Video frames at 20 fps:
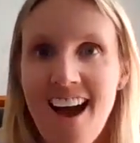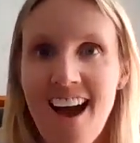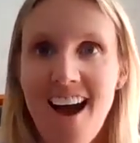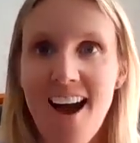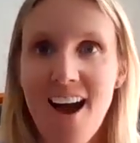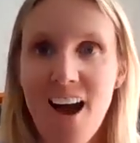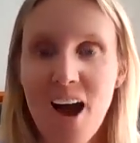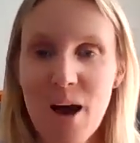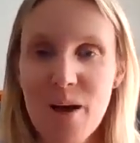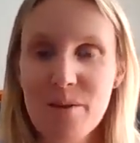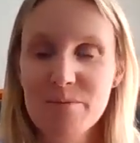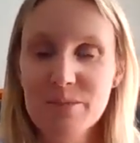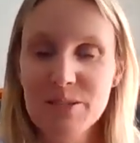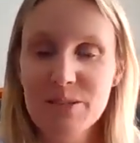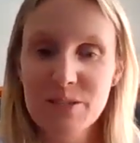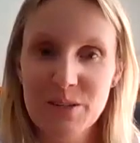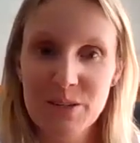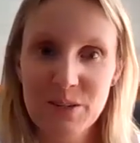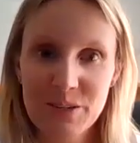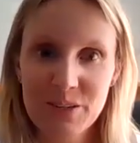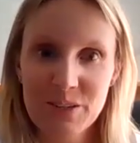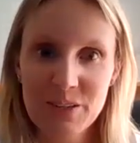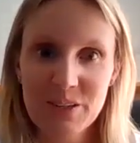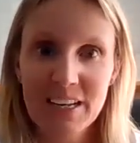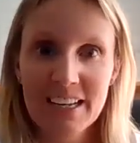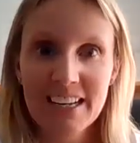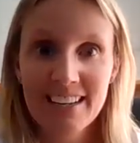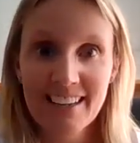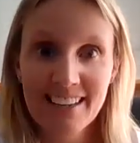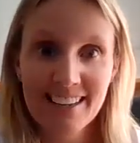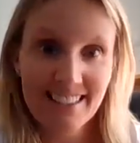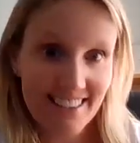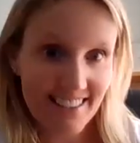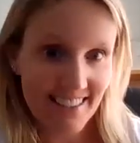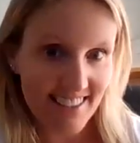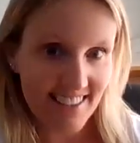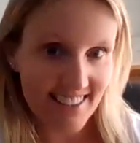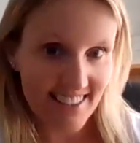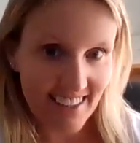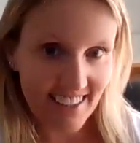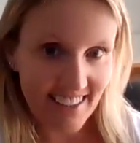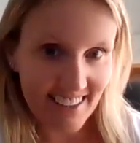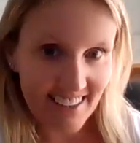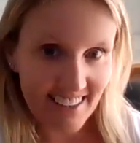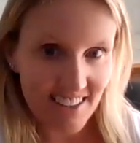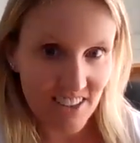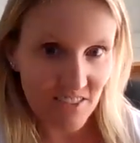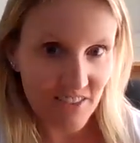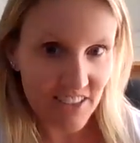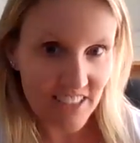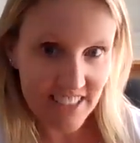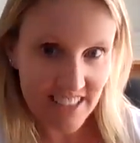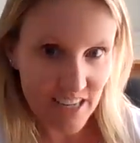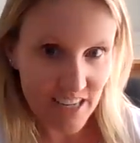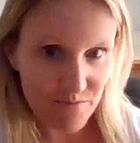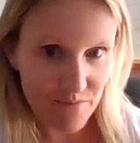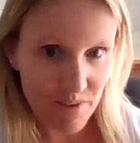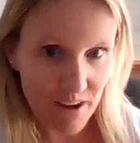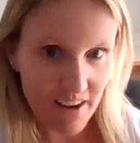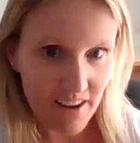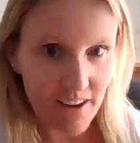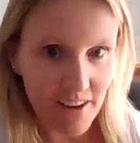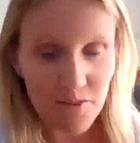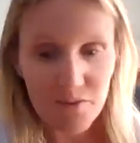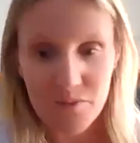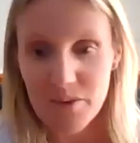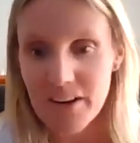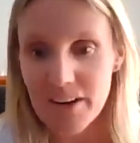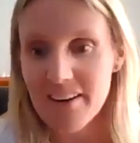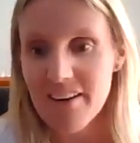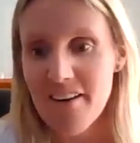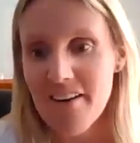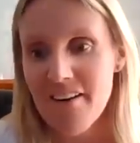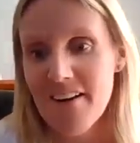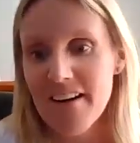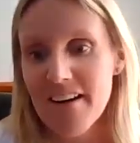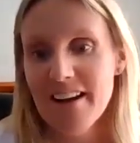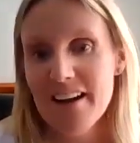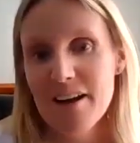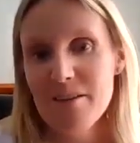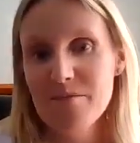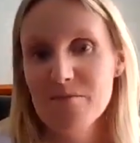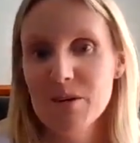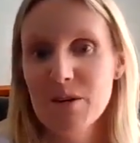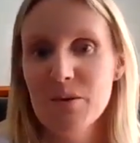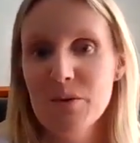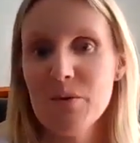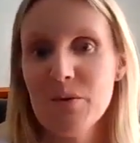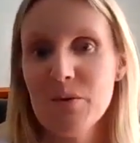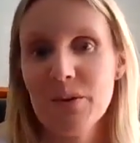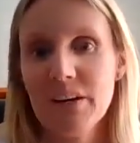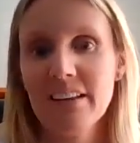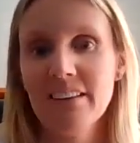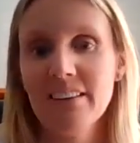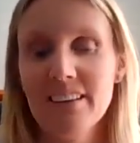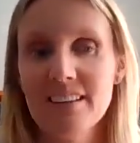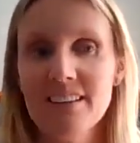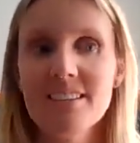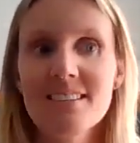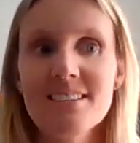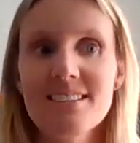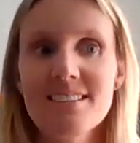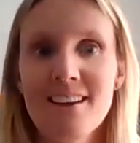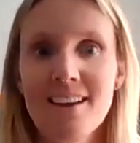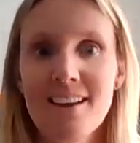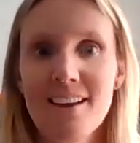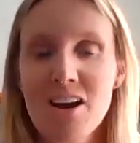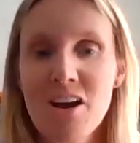So it is the 2nd of December when I am recording this.